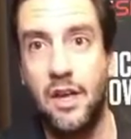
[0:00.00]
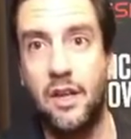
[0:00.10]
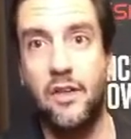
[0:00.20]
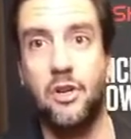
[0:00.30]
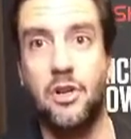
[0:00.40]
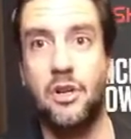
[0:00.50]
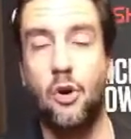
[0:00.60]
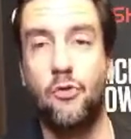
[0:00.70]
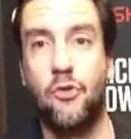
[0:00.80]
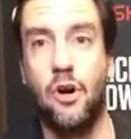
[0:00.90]
And they're going to
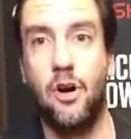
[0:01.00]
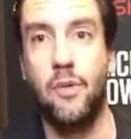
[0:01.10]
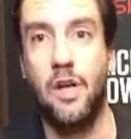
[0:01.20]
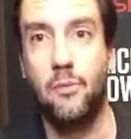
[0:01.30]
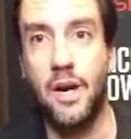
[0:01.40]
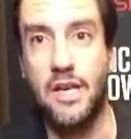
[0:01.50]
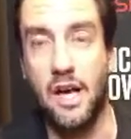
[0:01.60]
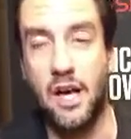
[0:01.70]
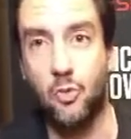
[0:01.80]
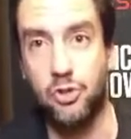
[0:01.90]
go from "My
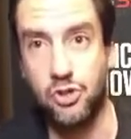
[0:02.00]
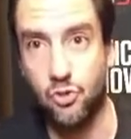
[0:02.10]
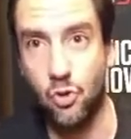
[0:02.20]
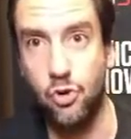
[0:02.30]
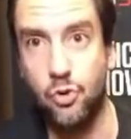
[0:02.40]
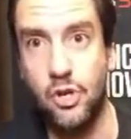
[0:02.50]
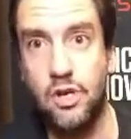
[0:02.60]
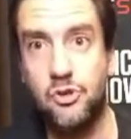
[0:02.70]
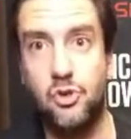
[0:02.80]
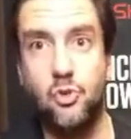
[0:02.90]
God, we're screwed"
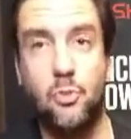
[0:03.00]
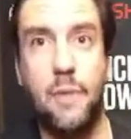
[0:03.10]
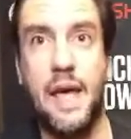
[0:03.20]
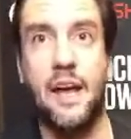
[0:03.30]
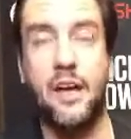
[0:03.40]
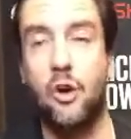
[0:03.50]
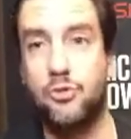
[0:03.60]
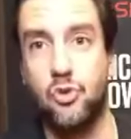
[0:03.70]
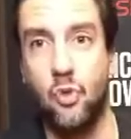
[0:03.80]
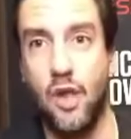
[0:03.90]
to "Man, I
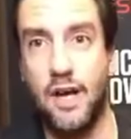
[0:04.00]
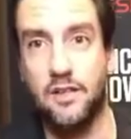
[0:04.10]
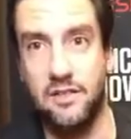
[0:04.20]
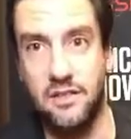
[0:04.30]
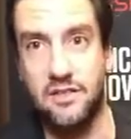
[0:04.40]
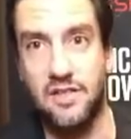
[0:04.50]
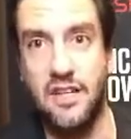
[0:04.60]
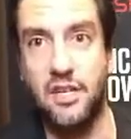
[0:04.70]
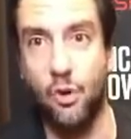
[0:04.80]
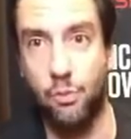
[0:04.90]
hope Drew Lock doesn't
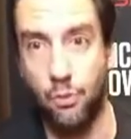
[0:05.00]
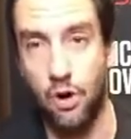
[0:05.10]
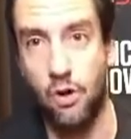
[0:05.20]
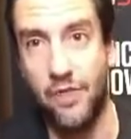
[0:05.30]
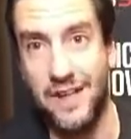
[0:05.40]
decide to go pro."